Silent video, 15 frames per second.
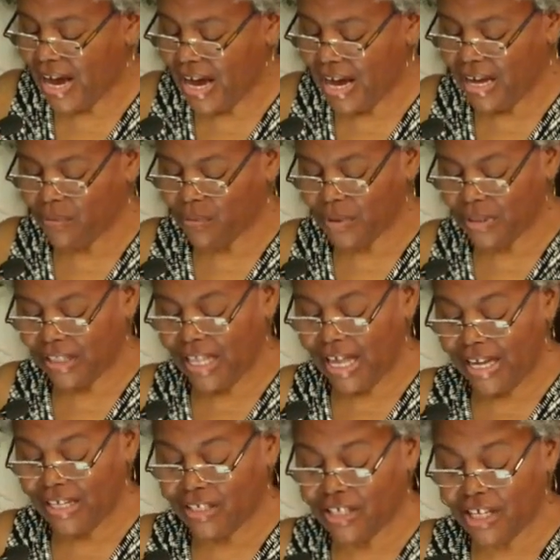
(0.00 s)
I would
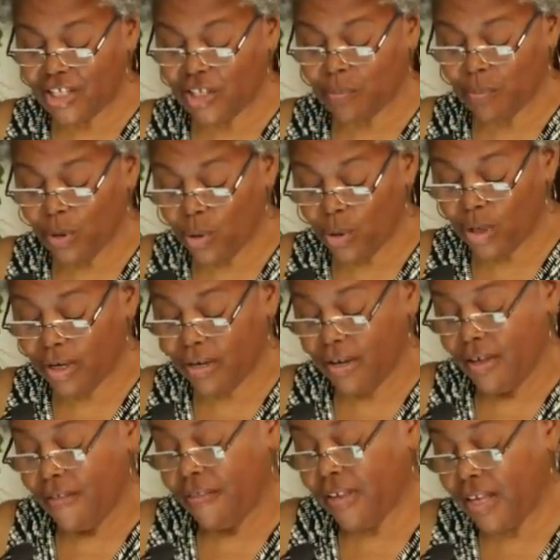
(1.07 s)
like to explore
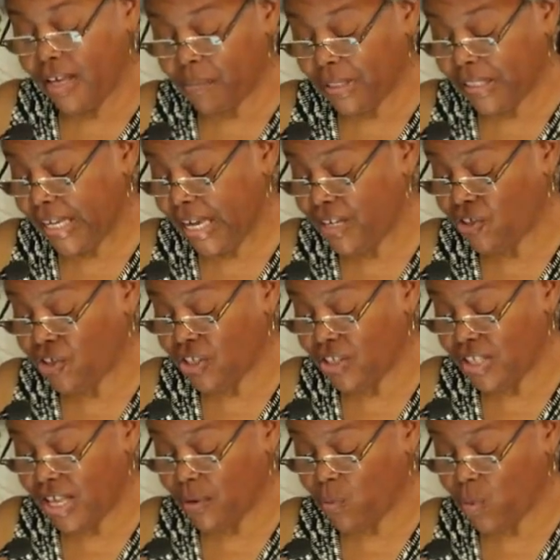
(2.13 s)
the implications
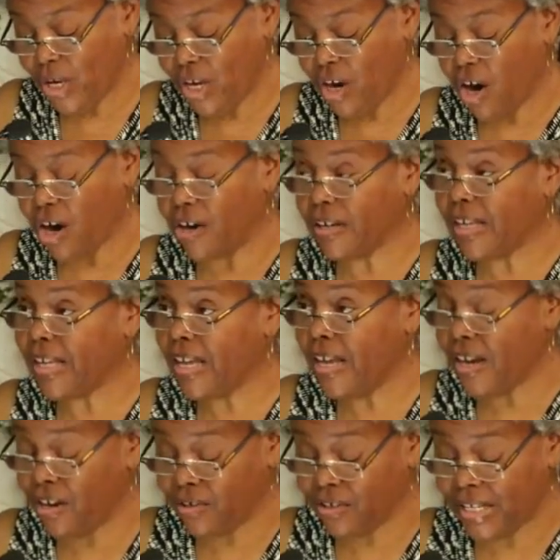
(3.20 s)
that we are
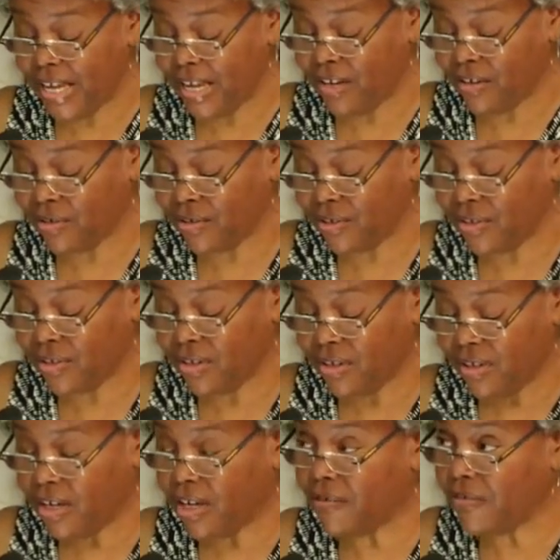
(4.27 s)
caretakers
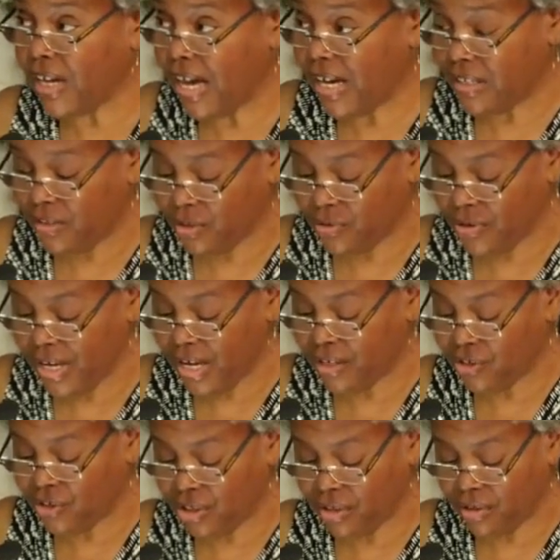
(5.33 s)
of God's
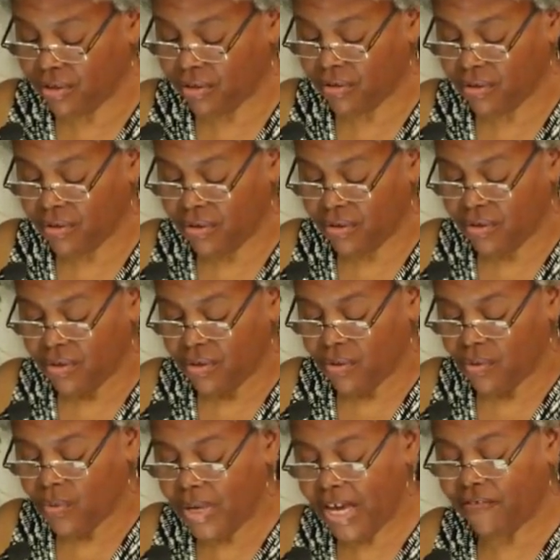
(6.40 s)
creation.
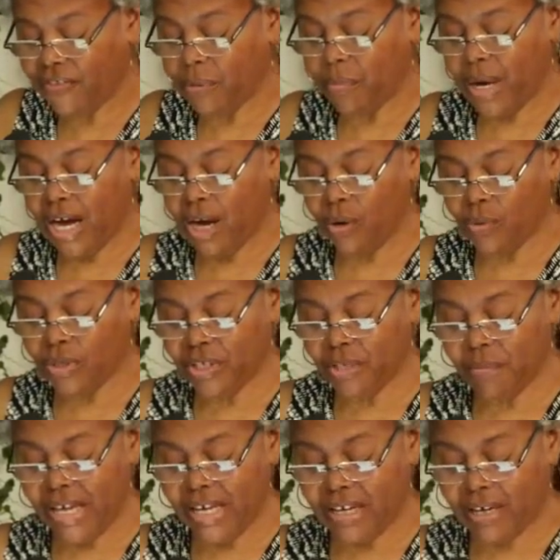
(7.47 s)
We have the power to
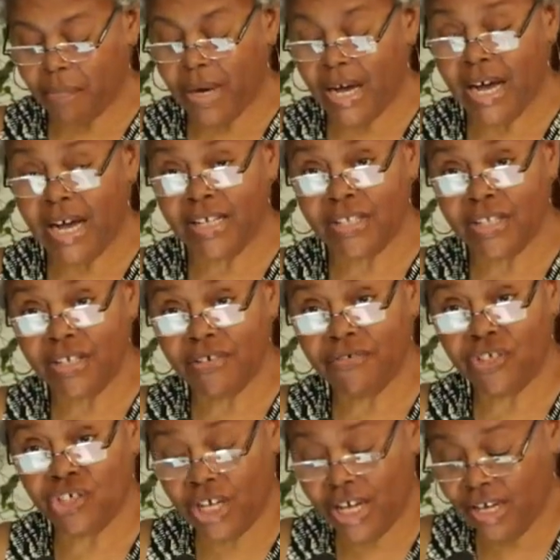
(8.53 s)
make a positive
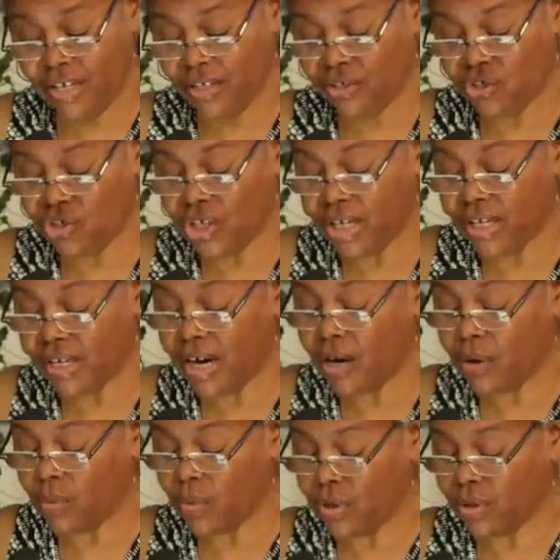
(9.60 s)
change in
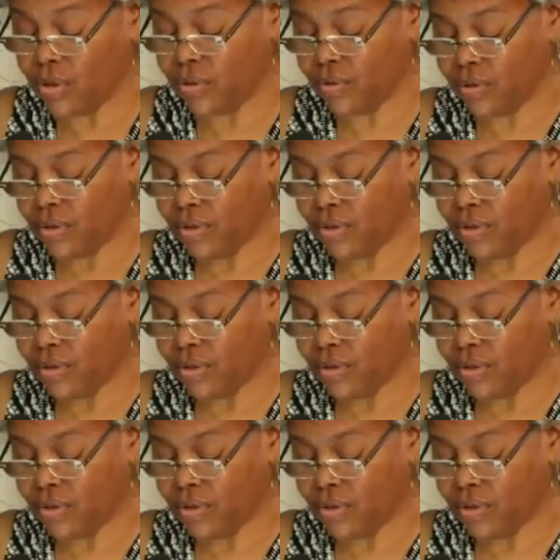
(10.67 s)
our world.